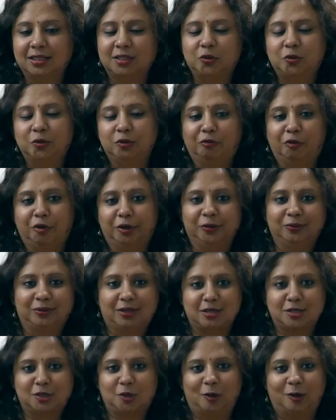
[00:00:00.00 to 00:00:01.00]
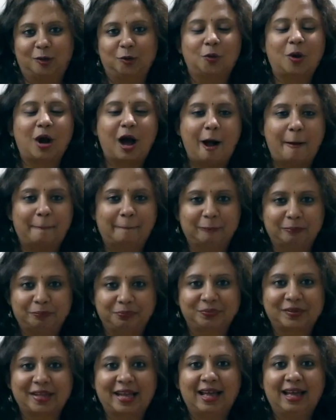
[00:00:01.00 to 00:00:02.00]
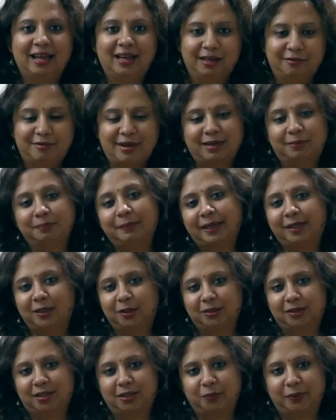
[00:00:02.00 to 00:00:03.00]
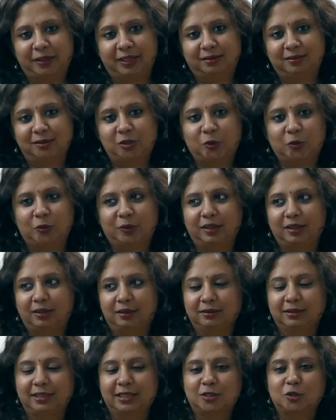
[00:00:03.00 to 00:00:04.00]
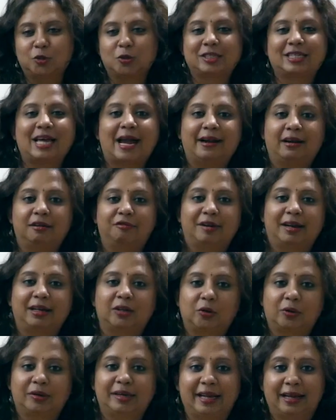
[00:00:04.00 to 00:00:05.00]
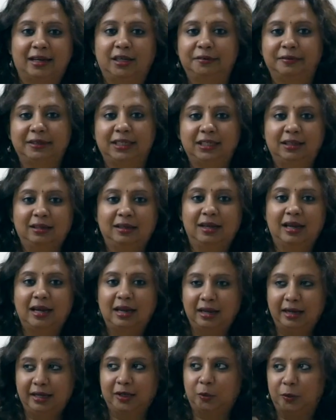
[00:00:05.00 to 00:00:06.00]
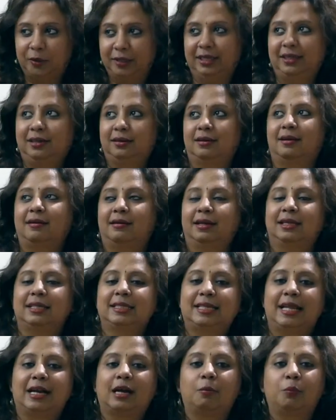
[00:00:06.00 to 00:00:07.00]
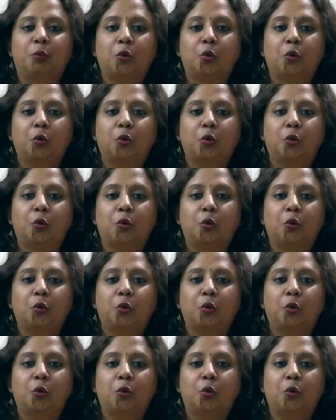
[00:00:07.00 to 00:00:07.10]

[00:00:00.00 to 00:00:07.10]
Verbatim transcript: It's good for you, that's all, no harm. In fact, better that way. So, uh, there's no side effect or negativity, it only it's like a